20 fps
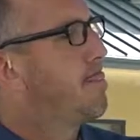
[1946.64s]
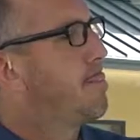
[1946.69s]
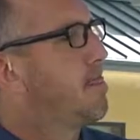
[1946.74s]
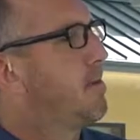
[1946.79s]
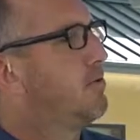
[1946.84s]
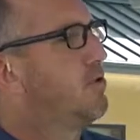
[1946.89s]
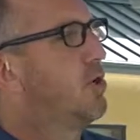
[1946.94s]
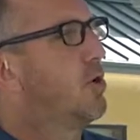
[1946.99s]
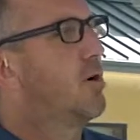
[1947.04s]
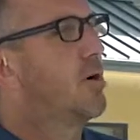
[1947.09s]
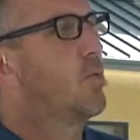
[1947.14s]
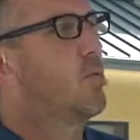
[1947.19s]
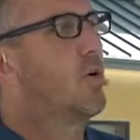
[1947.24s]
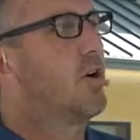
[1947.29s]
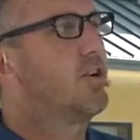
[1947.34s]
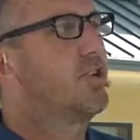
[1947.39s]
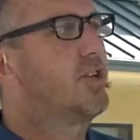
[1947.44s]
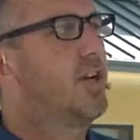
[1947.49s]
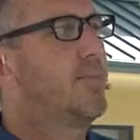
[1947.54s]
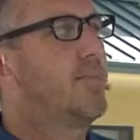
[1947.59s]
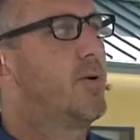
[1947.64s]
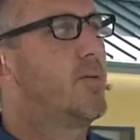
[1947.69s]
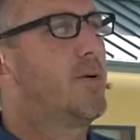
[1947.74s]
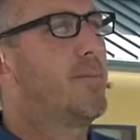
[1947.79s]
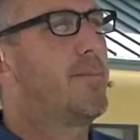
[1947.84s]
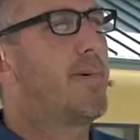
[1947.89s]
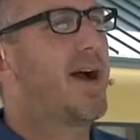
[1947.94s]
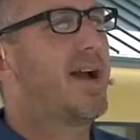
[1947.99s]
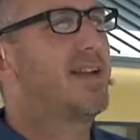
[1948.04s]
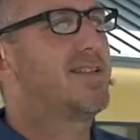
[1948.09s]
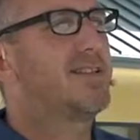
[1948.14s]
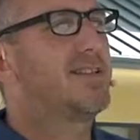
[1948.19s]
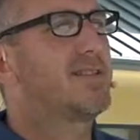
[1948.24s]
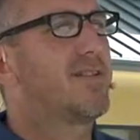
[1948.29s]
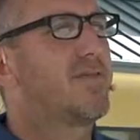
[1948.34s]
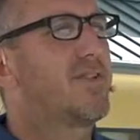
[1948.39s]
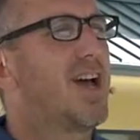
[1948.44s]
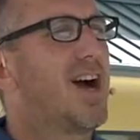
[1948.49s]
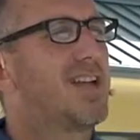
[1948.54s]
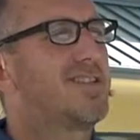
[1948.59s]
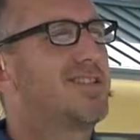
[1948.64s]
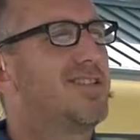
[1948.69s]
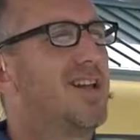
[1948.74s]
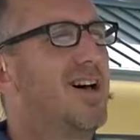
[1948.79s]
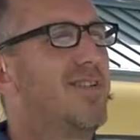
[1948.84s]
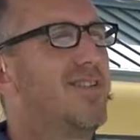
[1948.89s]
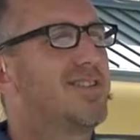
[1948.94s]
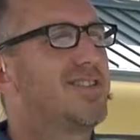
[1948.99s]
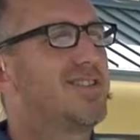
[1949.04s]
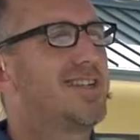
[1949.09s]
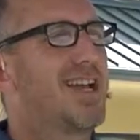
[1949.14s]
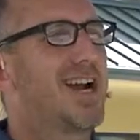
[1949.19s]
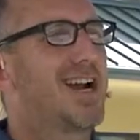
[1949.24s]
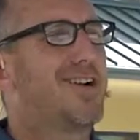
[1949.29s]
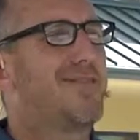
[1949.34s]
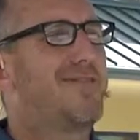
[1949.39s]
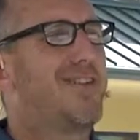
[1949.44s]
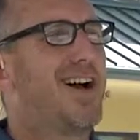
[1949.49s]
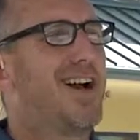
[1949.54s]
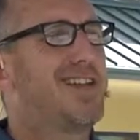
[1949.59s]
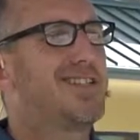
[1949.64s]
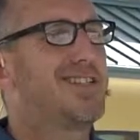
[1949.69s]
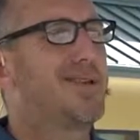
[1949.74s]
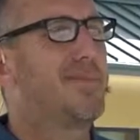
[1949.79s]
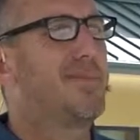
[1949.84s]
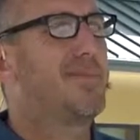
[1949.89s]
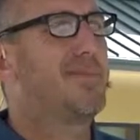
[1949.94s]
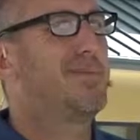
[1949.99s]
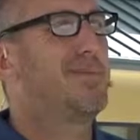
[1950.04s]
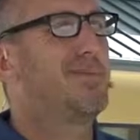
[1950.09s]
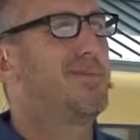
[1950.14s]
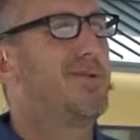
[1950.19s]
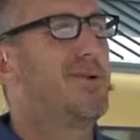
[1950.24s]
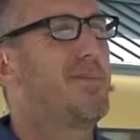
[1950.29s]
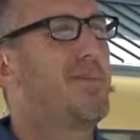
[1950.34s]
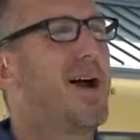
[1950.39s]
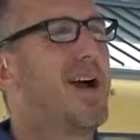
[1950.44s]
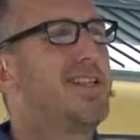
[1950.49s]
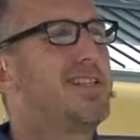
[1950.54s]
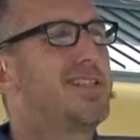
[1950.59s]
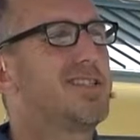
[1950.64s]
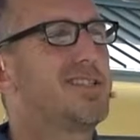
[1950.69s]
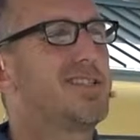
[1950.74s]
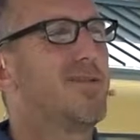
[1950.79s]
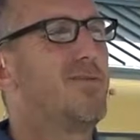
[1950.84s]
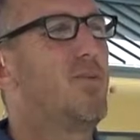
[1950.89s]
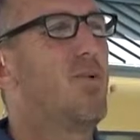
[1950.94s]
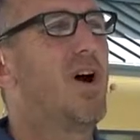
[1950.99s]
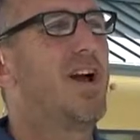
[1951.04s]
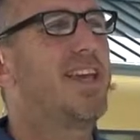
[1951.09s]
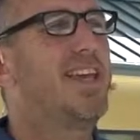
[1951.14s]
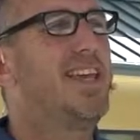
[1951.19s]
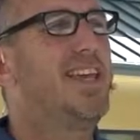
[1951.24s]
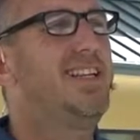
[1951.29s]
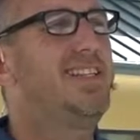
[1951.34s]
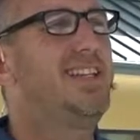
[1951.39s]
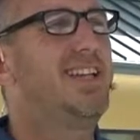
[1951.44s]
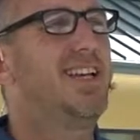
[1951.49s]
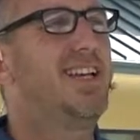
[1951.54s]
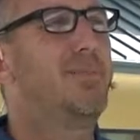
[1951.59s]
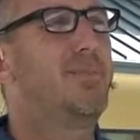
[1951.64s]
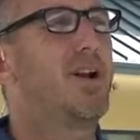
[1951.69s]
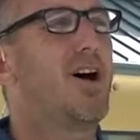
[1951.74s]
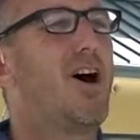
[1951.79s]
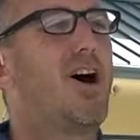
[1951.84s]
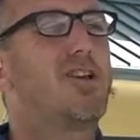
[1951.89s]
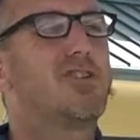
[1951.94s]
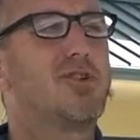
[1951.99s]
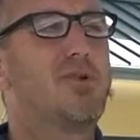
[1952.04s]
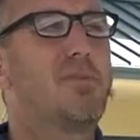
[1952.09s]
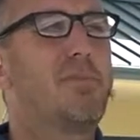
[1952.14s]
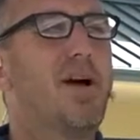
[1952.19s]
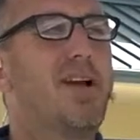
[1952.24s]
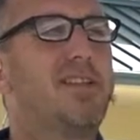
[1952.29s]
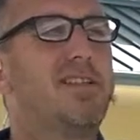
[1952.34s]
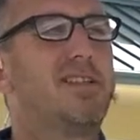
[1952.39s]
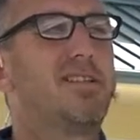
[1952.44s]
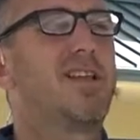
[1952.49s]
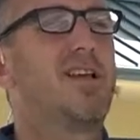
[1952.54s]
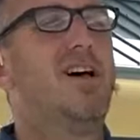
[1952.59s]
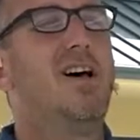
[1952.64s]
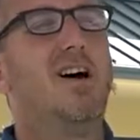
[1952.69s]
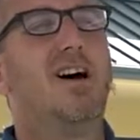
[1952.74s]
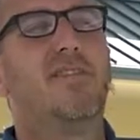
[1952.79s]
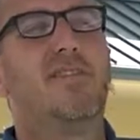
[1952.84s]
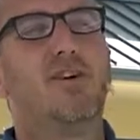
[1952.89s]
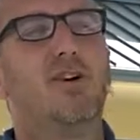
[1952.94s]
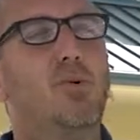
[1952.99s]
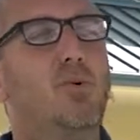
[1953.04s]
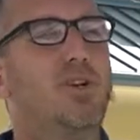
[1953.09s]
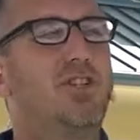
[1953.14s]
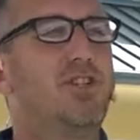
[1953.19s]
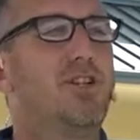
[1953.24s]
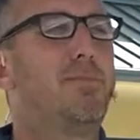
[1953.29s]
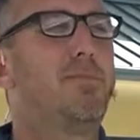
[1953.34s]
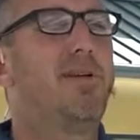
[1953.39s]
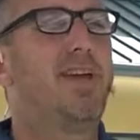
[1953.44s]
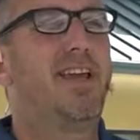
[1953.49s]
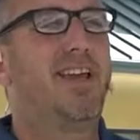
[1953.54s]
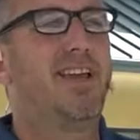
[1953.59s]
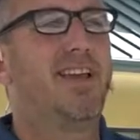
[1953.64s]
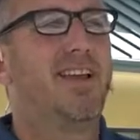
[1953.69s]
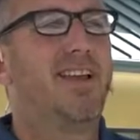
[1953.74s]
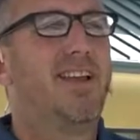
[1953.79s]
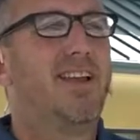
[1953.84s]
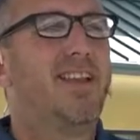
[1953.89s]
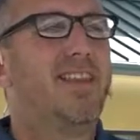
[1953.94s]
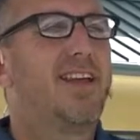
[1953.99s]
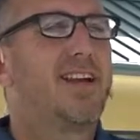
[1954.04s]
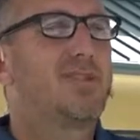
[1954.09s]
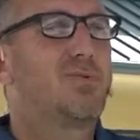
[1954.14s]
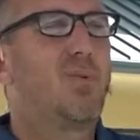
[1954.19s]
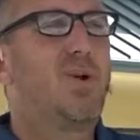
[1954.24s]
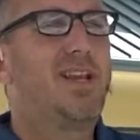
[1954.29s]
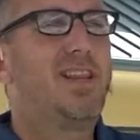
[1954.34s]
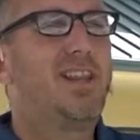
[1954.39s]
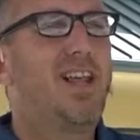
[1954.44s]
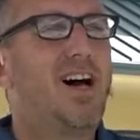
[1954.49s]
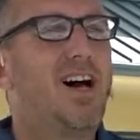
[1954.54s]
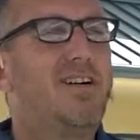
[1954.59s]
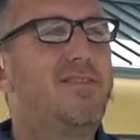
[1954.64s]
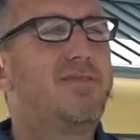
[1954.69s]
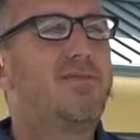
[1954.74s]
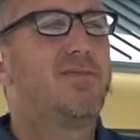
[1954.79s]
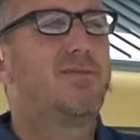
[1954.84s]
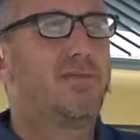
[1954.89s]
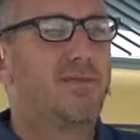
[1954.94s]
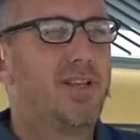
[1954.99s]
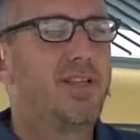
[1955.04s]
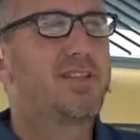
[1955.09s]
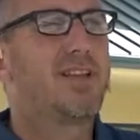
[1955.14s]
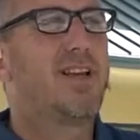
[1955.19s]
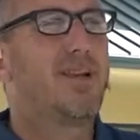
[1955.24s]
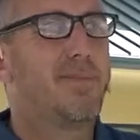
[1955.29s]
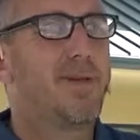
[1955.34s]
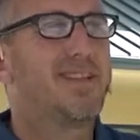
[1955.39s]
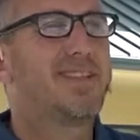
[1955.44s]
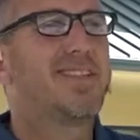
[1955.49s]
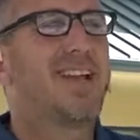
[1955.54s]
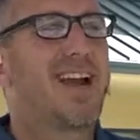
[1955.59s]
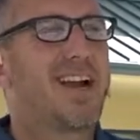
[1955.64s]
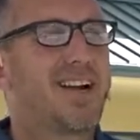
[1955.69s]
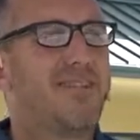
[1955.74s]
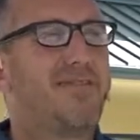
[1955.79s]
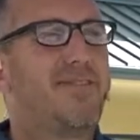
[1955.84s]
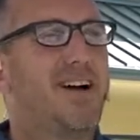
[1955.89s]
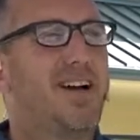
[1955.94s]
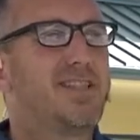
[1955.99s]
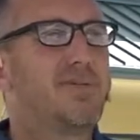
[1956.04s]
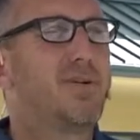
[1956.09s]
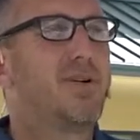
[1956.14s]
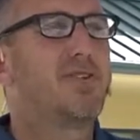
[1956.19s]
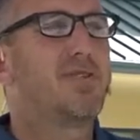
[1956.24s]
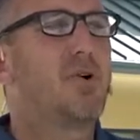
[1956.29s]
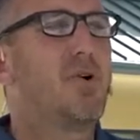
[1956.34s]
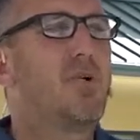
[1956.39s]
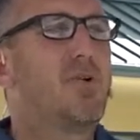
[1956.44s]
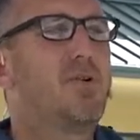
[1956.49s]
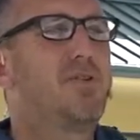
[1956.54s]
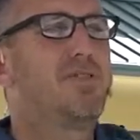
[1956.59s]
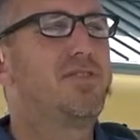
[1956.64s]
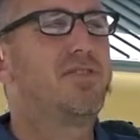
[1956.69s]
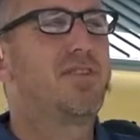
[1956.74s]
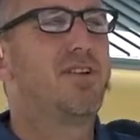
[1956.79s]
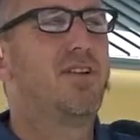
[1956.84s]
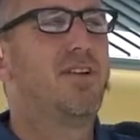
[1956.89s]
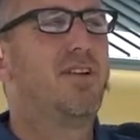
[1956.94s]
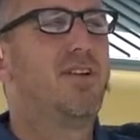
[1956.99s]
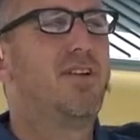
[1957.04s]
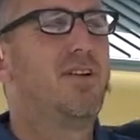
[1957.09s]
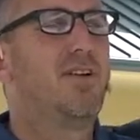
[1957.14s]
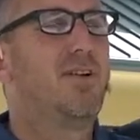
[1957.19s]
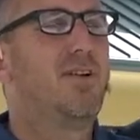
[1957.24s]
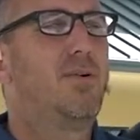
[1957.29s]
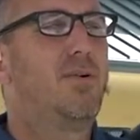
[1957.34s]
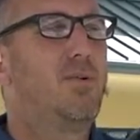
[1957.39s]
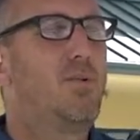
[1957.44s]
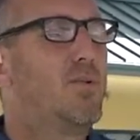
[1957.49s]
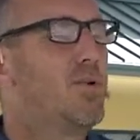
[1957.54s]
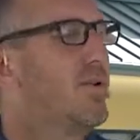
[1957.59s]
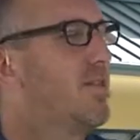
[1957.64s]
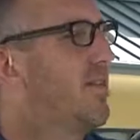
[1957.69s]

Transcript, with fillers: during worship, it reminds us of God's love and sacrifice and reminds us of what He did, but also reminds us of who we should be. That as we love, it's going to be a sacrifice, but it's always worth